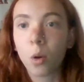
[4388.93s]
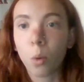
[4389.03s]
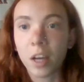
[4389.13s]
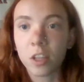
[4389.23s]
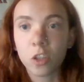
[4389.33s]

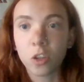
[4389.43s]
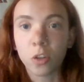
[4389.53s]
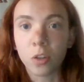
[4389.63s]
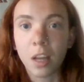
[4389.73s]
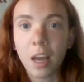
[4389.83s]
quite
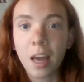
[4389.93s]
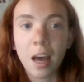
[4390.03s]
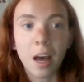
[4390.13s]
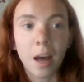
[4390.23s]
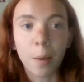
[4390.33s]
soon
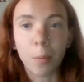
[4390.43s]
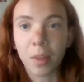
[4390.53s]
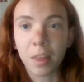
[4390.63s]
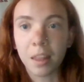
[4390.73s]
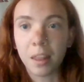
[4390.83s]
um,
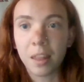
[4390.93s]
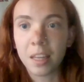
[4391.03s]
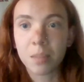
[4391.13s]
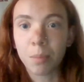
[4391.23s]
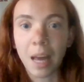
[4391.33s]
within
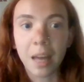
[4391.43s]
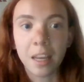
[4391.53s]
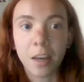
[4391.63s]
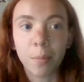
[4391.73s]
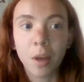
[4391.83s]
this
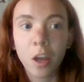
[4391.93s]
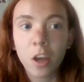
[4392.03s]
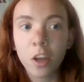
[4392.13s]
millennium.